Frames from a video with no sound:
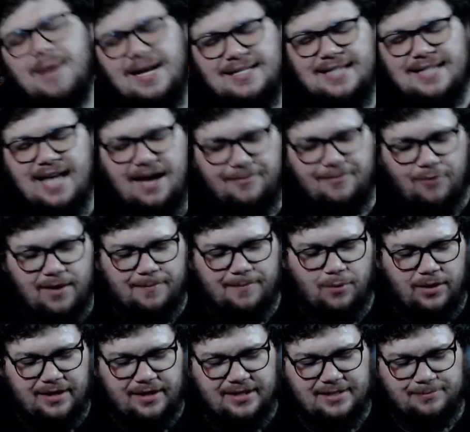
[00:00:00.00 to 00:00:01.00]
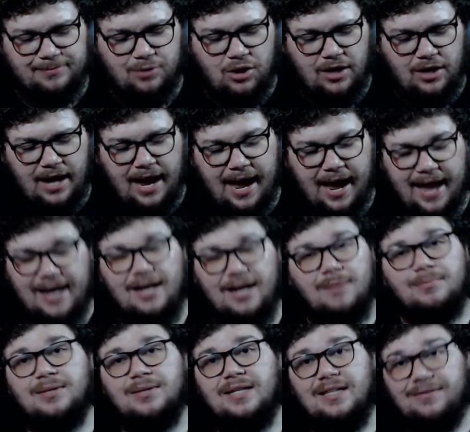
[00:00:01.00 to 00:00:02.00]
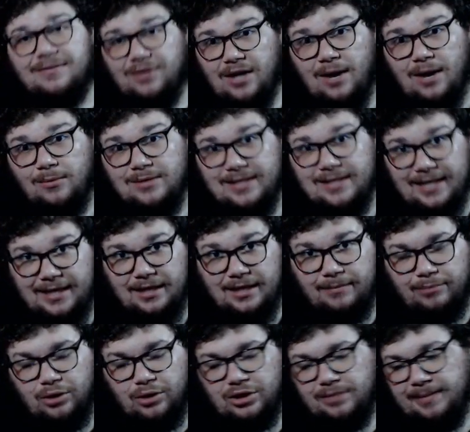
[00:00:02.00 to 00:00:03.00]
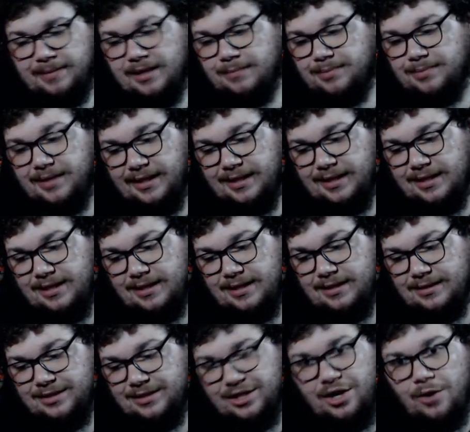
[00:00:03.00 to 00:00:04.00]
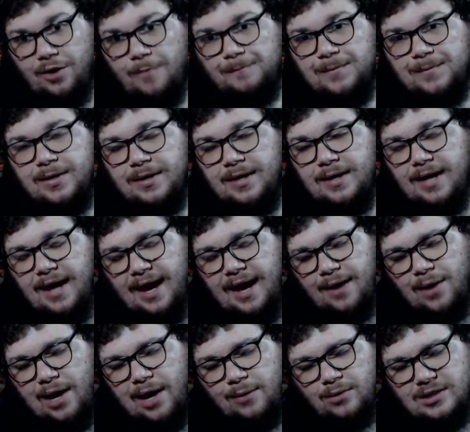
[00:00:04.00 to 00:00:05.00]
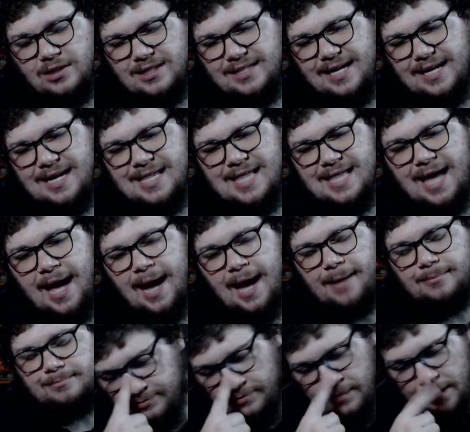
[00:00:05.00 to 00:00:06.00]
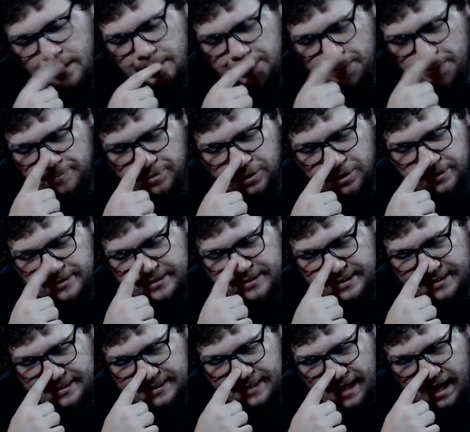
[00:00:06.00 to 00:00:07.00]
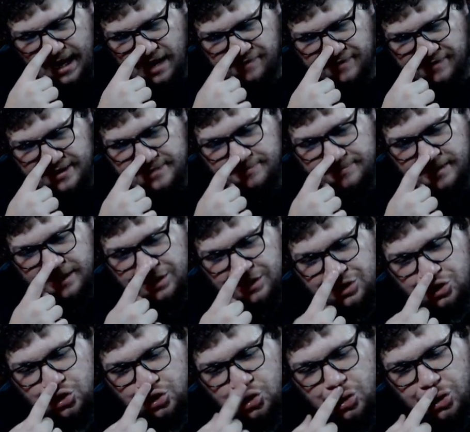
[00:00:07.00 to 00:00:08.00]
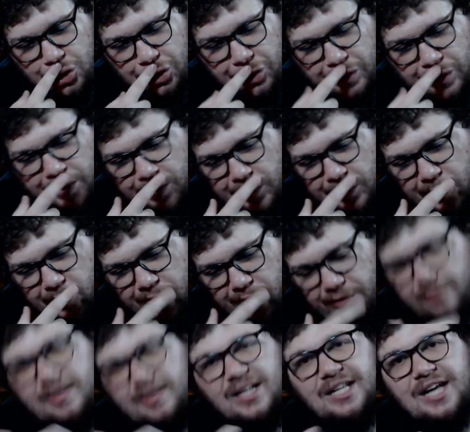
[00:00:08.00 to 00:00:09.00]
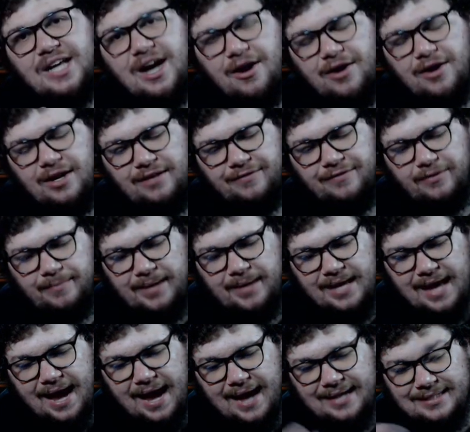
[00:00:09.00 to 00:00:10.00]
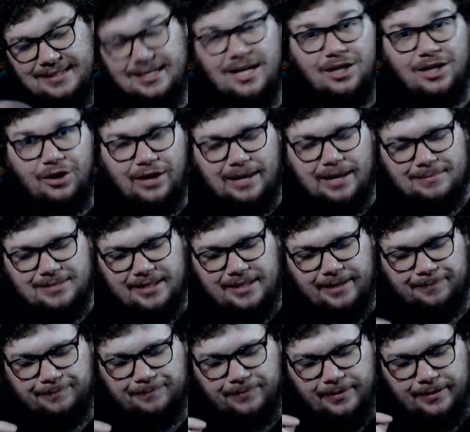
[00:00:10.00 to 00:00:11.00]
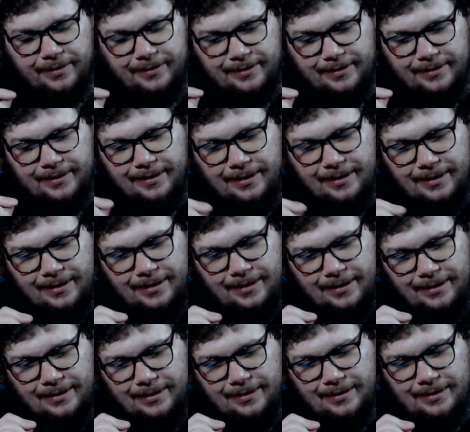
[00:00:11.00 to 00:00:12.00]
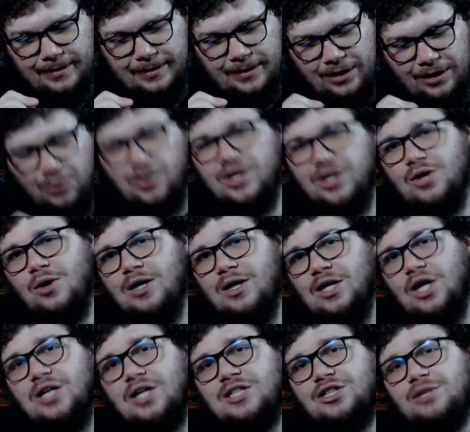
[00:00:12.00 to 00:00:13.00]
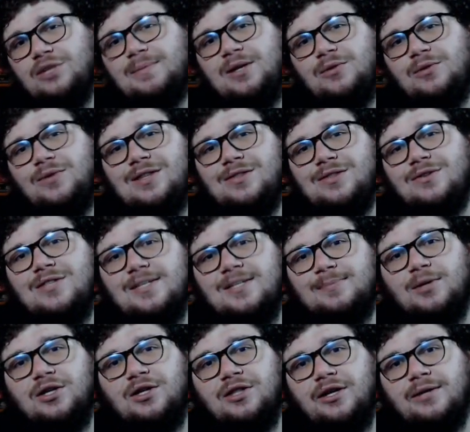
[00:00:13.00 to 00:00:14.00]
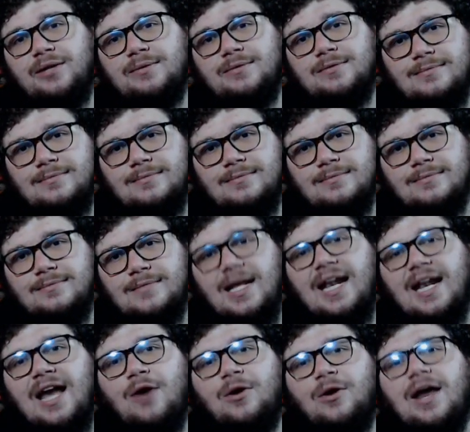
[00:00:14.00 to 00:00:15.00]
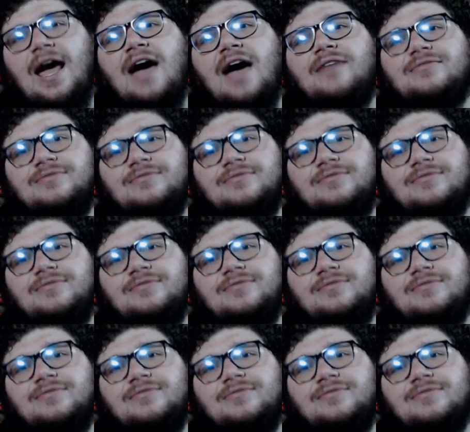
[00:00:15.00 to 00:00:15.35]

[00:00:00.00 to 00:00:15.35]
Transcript: the halfway point of this book, I had completely forgot was in the book, to be completely honest. So, I will say that the book didn't have as much familiarity for me as Hunger Games did. You want to know how long it took me to read through this book, though? An hour and a half.